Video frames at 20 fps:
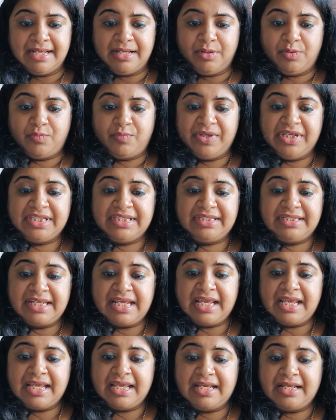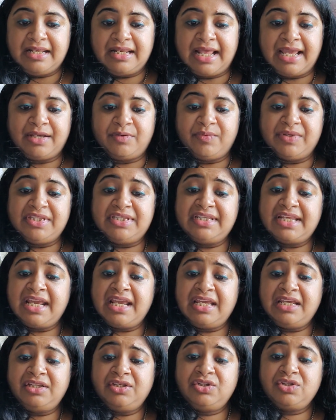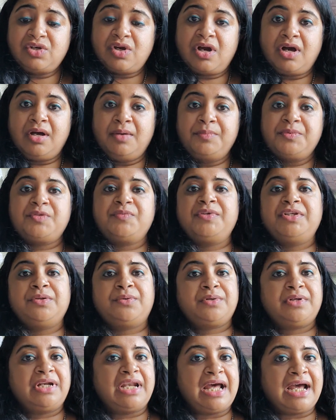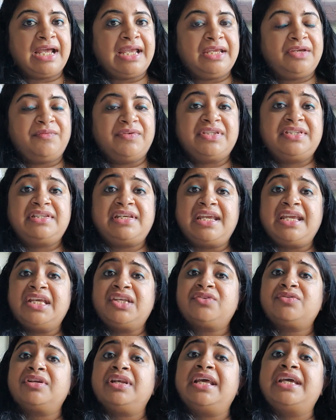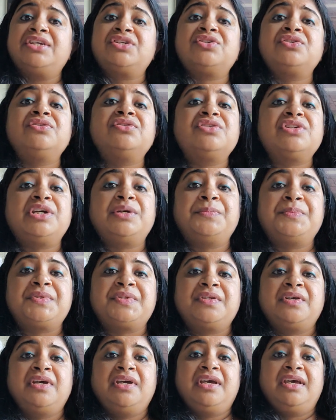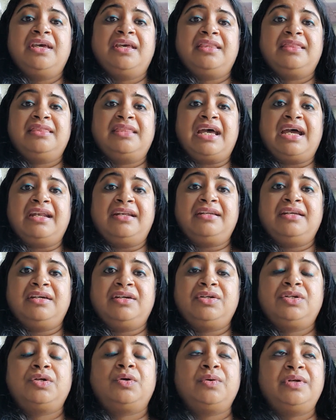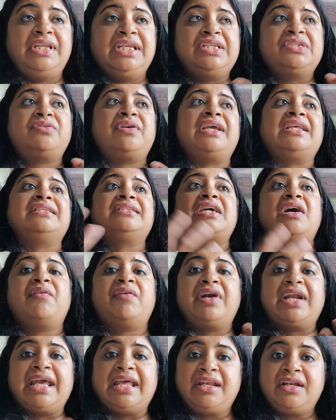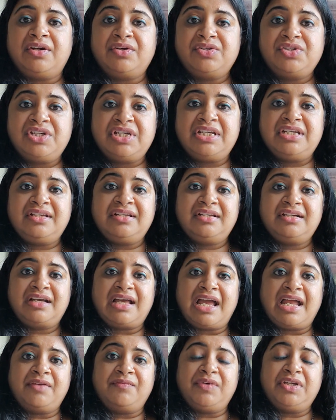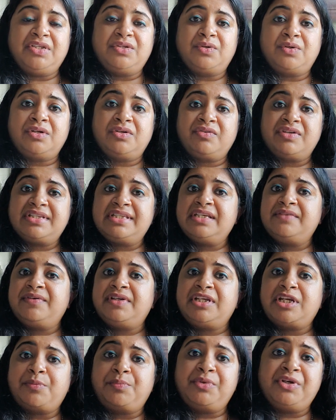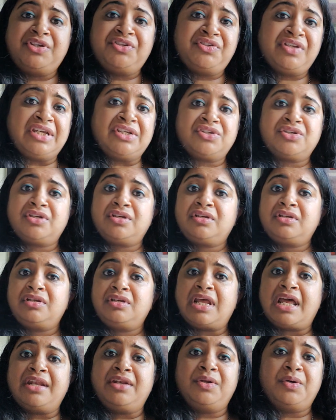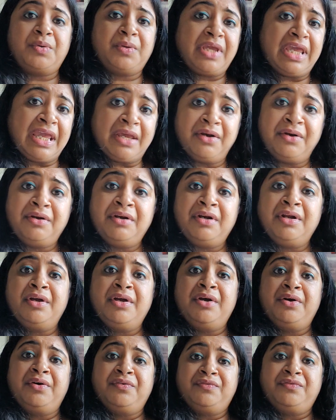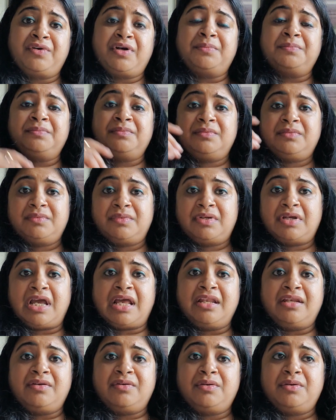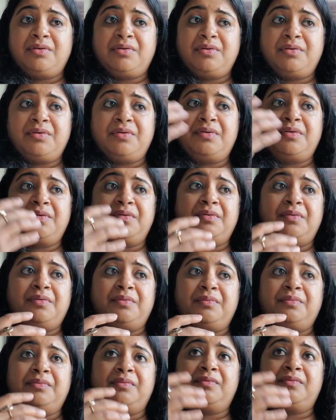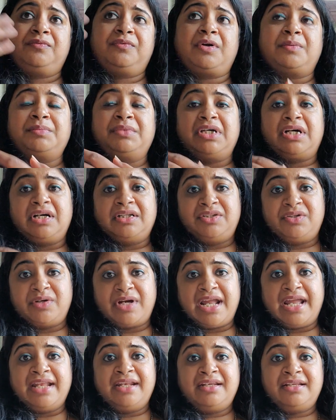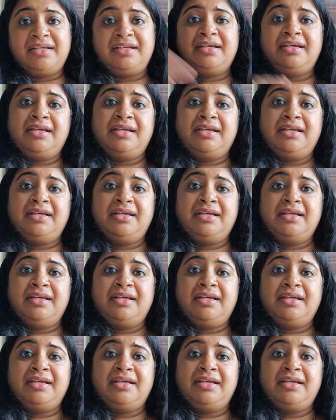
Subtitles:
We stay in jobs we don't like, we stay in relationships that totally drains our energy, and we don't receive any appreciation and no care from the other end.